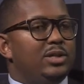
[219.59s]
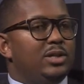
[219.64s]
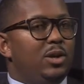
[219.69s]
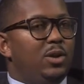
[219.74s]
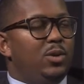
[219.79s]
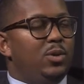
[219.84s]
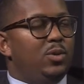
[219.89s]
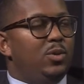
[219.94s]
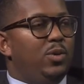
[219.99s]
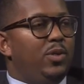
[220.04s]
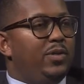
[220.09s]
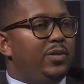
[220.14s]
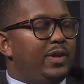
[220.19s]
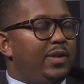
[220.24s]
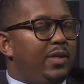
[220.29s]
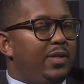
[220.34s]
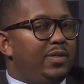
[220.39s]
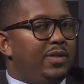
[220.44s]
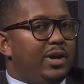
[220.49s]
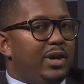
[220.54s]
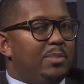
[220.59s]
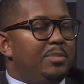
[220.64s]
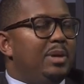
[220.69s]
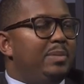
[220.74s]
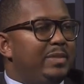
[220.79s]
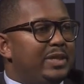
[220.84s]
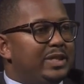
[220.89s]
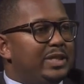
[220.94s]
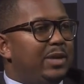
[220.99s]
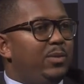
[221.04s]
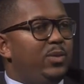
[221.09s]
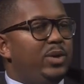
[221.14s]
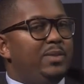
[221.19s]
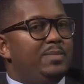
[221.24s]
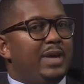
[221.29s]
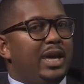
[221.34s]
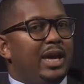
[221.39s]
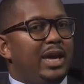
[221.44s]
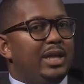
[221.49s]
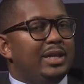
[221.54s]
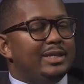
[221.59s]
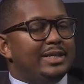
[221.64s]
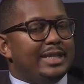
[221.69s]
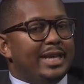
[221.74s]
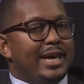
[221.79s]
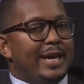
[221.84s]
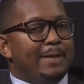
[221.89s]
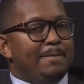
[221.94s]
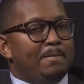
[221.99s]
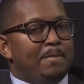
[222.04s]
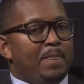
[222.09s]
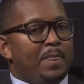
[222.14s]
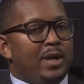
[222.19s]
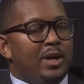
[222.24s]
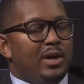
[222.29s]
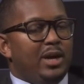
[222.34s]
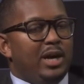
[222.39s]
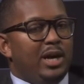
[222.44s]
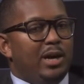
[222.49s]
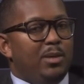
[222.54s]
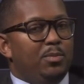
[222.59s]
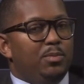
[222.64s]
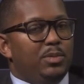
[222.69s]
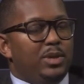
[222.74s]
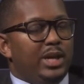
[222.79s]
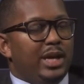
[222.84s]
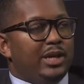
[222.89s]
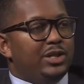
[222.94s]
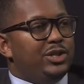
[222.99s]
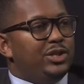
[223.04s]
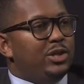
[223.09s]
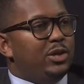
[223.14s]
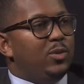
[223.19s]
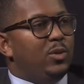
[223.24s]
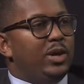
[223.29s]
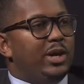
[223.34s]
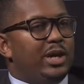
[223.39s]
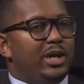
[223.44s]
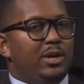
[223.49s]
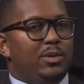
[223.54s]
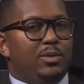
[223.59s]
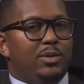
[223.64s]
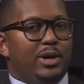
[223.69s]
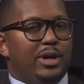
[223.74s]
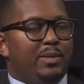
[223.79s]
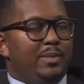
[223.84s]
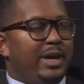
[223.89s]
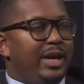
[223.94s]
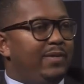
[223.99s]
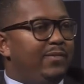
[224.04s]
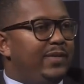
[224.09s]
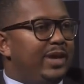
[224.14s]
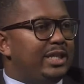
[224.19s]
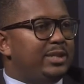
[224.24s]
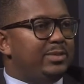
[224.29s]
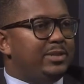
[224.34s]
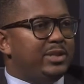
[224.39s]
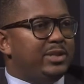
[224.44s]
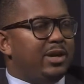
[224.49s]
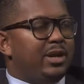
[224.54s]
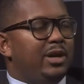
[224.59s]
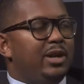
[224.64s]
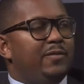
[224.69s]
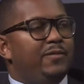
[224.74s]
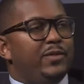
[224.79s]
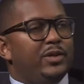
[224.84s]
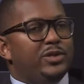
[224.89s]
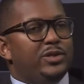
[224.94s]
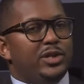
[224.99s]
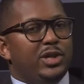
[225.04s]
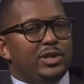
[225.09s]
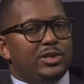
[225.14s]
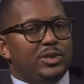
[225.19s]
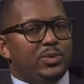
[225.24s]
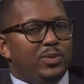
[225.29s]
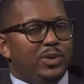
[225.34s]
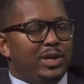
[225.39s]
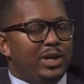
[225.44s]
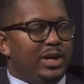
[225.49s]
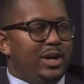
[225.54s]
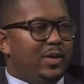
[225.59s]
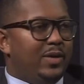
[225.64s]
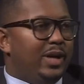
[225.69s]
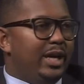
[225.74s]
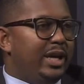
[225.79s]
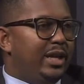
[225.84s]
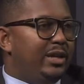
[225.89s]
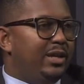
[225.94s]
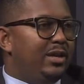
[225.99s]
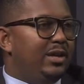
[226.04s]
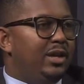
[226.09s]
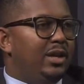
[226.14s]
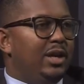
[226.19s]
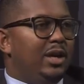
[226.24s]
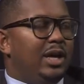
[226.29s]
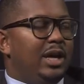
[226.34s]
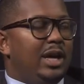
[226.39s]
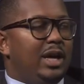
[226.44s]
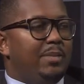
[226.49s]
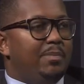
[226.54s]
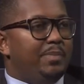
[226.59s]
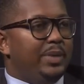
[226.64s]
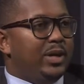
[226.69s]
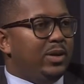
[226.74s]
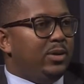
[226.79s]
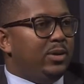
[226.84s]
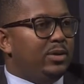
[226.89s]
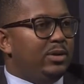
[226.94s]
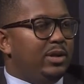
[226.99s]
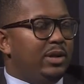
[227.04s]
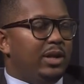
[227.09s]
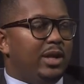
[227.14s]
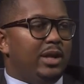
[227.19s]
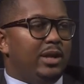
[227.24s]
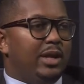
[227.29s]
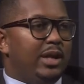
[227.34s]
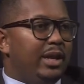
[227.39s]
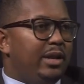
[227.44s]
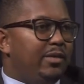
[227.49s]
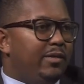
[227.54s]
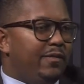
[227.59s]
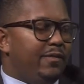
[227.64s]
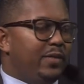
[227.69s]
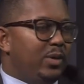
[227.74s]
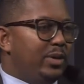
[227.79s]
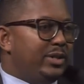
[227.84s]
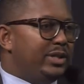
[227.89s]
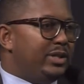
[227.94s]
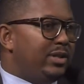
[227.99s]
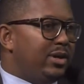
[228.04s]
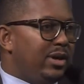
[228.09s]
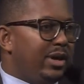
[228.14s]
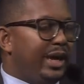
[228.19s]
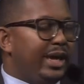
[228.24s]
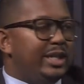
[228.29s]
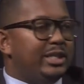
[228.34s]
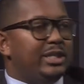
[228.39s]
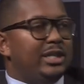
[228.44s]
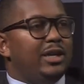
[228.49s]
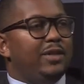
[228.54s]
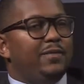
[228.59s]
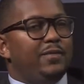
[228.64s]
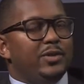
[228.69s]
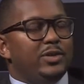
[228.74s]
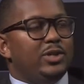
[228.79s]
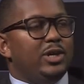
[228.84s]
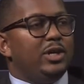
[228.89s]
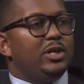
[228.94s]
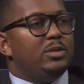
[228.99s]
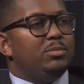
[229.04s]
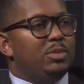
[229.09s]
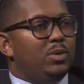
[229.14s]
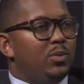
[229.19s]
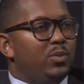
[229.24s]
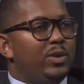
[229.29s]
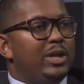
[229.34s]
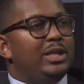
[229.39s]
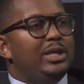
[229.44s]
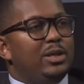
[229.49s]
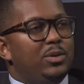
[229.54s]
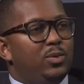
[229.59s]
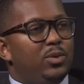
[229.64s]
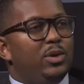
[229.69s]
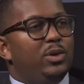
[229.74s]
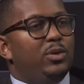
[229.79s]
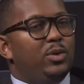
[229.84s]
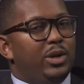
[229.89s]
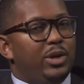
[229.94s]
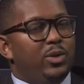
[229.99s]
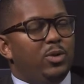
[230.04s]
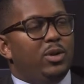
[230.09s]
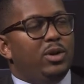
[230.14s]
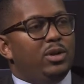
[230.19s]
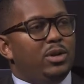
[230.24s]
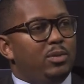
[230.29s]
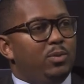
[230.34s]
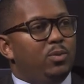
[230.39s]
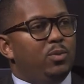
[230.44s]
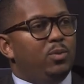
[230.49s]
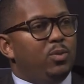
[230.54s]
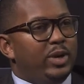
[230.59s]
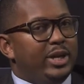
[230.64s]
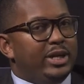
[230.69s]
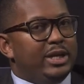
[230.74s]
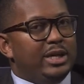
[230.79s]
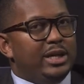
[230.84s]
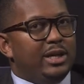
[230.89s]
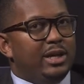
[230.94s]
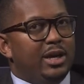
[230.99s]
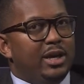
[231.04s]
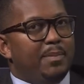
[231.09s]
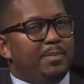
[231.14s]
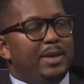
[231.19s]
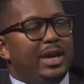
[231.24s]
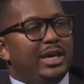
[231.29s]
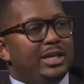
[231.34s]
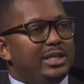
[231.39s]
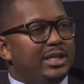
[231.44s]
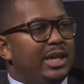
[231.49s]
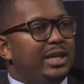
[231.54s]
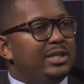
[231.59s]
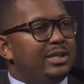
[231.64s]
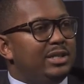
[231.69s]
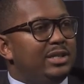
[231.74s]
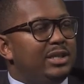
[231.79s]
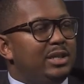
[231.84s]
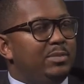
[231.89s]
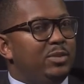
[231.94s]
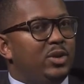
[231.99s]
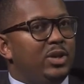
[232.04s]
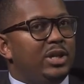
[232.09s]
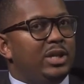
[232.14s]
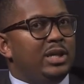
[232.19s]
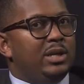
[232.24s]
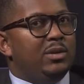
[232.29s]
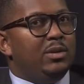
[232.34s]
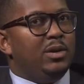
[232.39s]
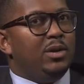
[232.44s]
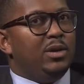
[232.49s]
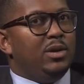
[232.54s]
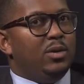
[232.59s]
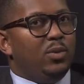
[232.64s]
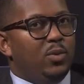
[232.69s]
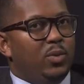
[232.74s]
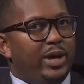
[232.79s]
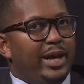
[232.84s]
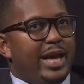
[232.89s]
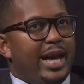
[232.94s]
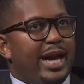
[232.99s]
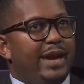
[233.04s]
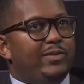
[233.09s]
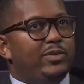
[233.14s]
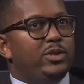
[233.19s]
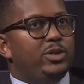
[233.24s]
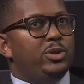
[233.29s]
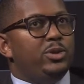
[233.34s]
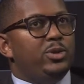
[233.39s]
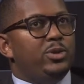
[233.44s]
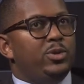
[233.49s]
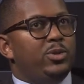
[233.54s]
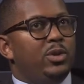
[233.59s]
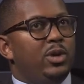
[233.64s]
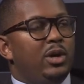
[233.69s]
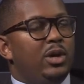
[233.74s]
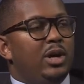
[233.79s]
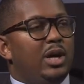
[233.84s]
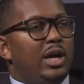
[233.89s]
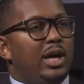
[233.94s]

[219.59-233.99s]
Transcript: So the commitments that we made is that, we're gonna make investments in our infrastructure. We're gonna go ahead and build and focus on our aging infrastructure. But really, in order to really make a change in this community, we have to